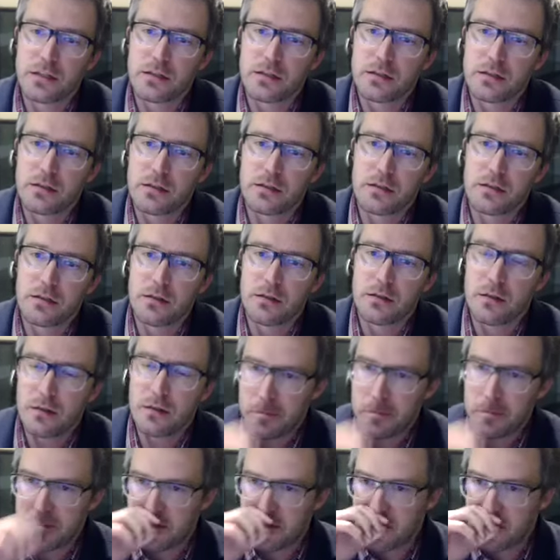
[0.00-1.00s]

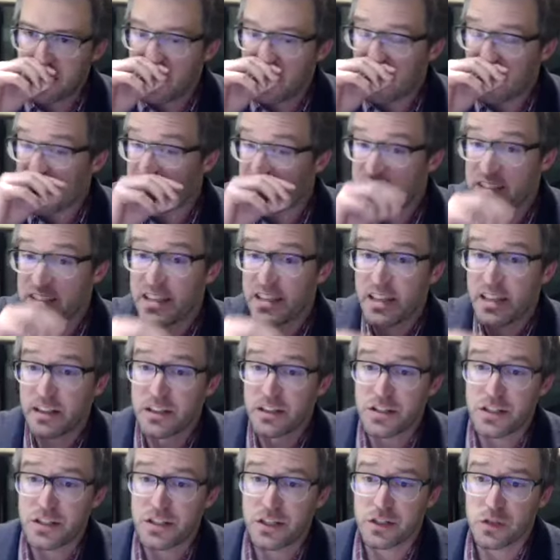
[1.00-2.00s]
we're going to send that
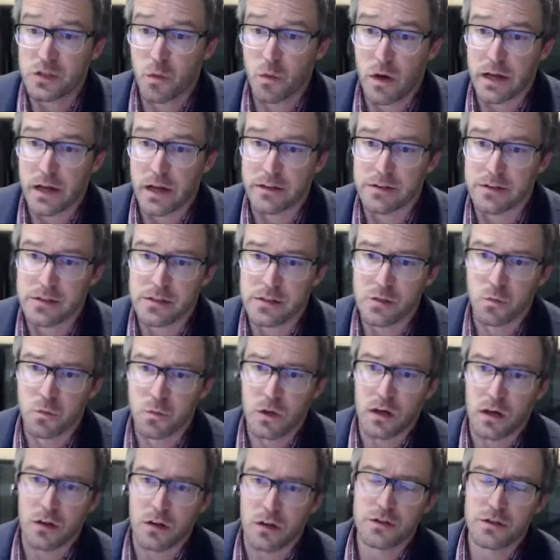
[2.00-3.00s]
list to you twice as
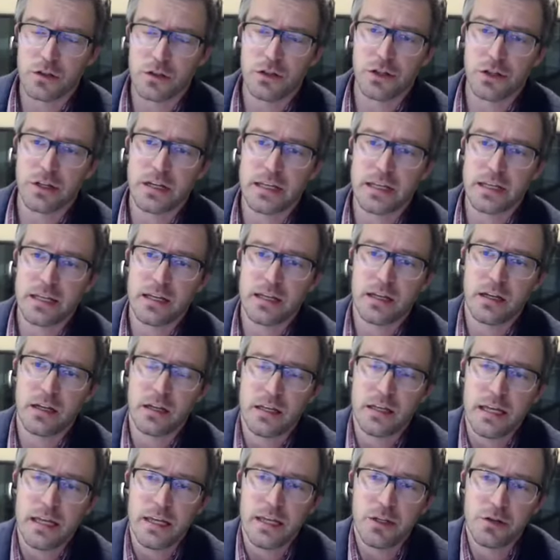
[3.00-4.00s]
well. So you're going to get
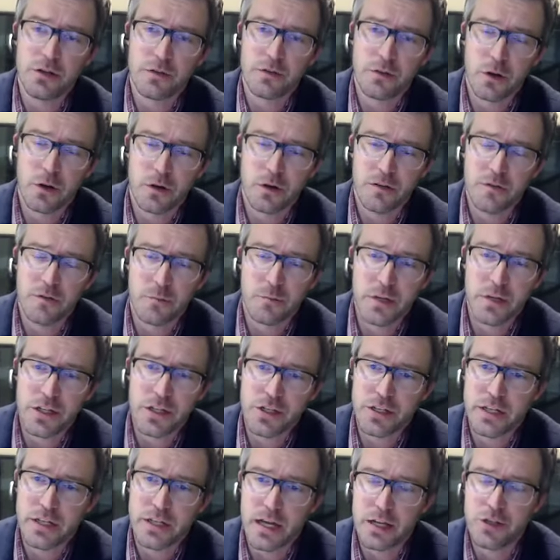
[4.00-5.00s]
in your voter
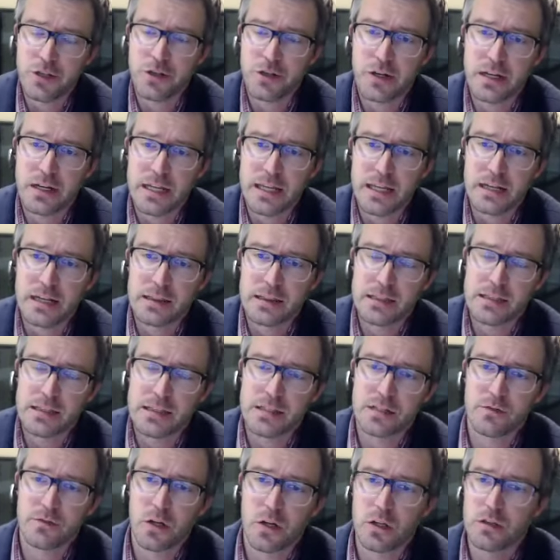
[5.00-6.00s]
information guide, you're going to get a
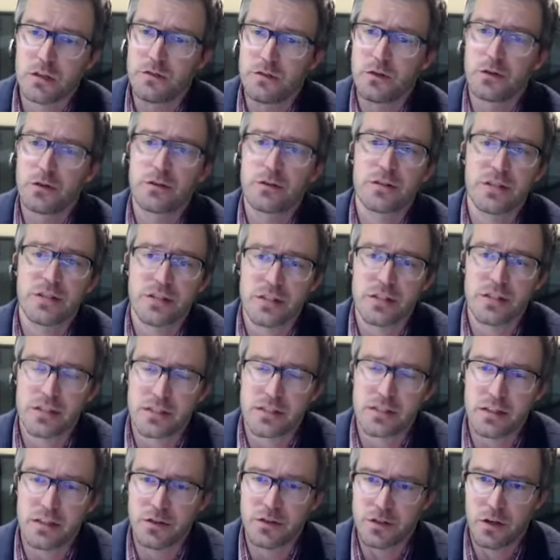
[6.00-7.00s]
list of all the voter assistance
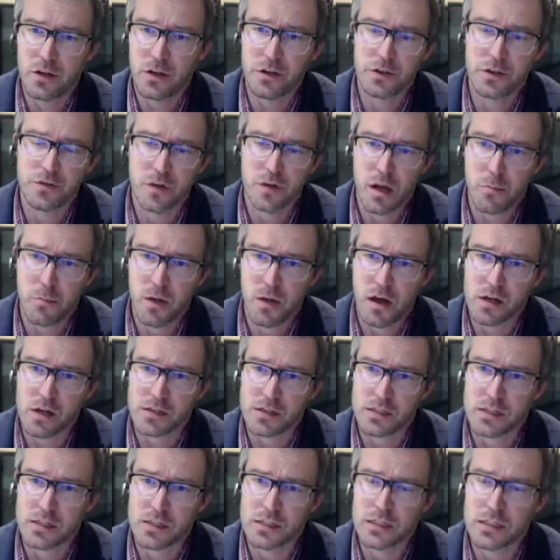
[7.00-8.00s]
centers and all the drop
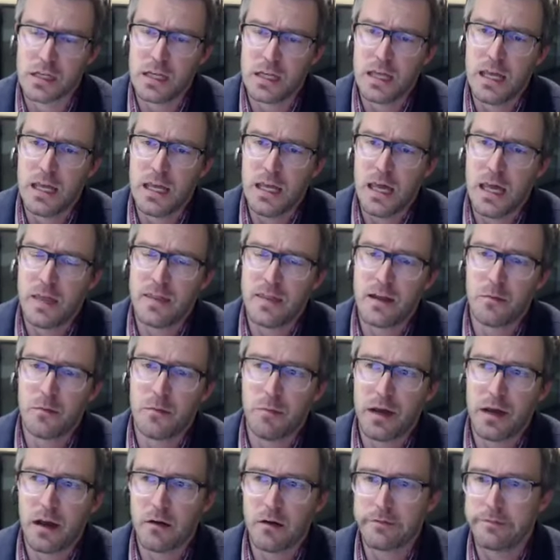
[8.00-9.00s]
boxes. And then
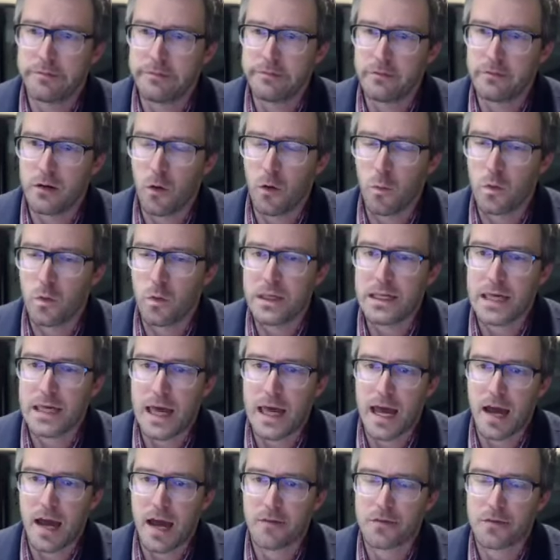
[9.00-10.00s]
about a week
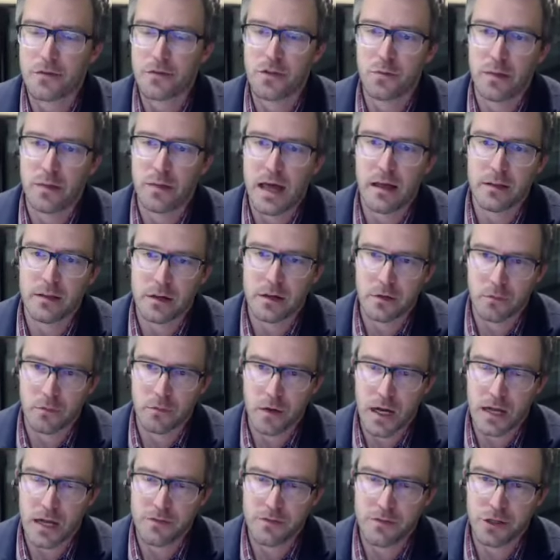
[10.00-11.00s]
after the ballot
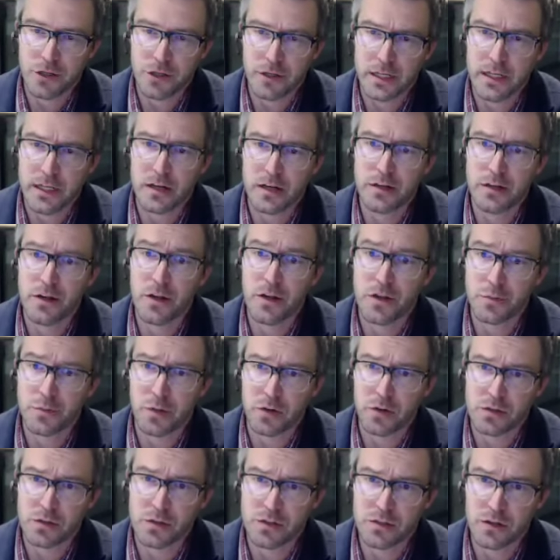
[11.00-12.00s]
arrives, you're going to get another
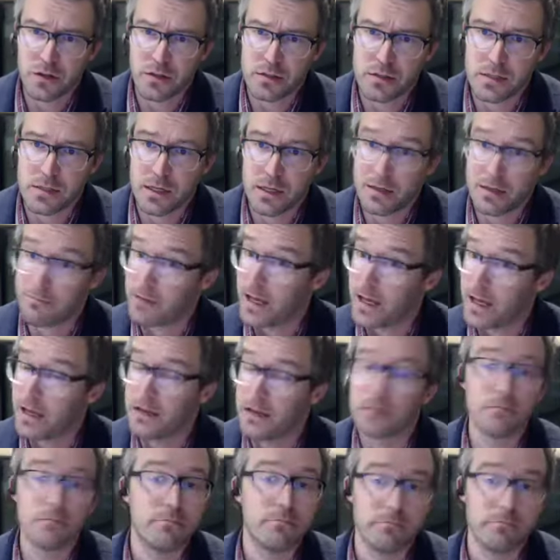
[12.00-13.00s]
postcard saying,
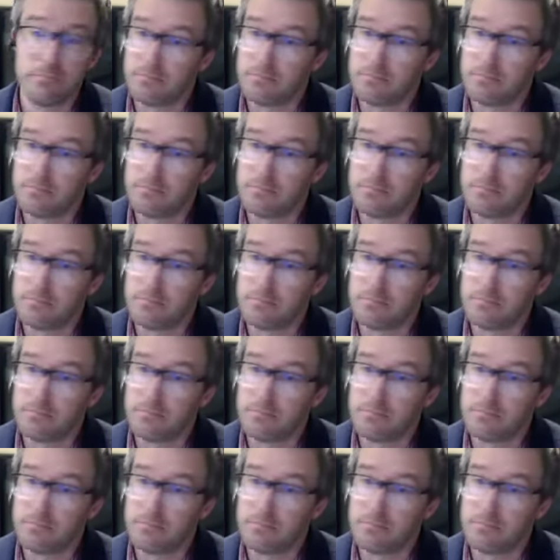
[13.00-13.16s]
hey,